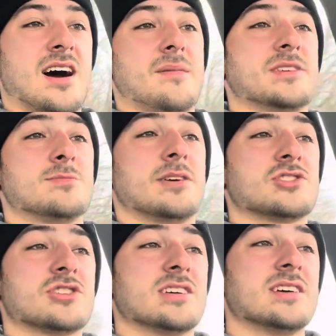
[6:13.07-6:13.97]

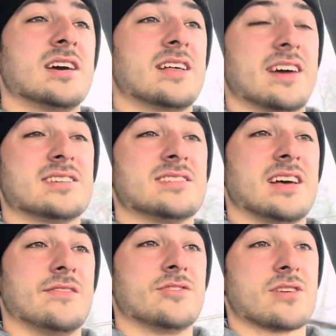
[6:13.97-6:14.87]
especially, like I
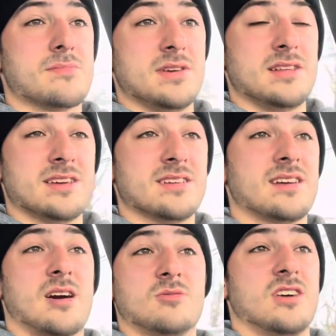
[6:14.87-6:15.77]
said, if you're
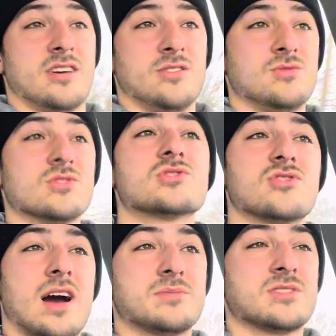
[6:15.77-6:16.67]
competing. I would not use
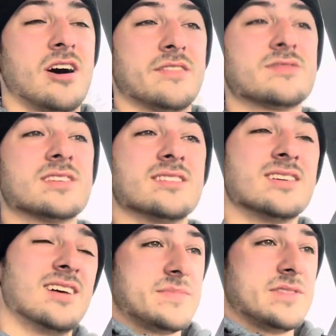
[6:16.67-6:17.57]
straps often.
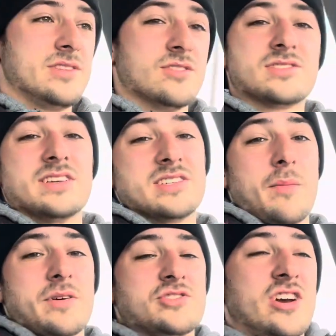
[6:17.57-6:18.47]
You'll see
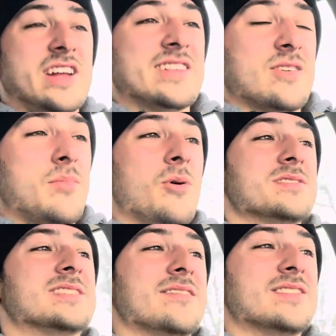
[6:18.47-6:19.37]
someone training, they're
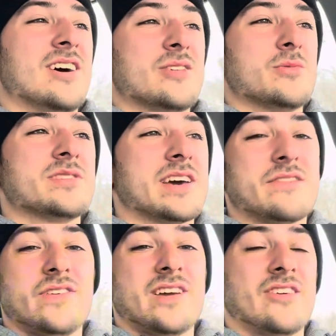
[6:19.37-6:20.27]
pulling 700 with
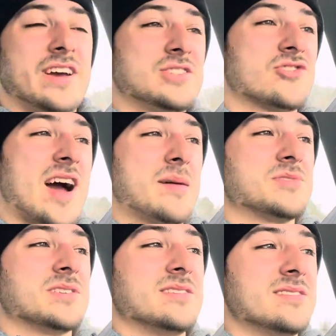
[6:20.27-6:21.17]
like figure 8
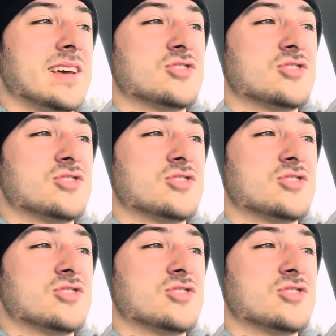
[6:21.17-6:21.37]
straps in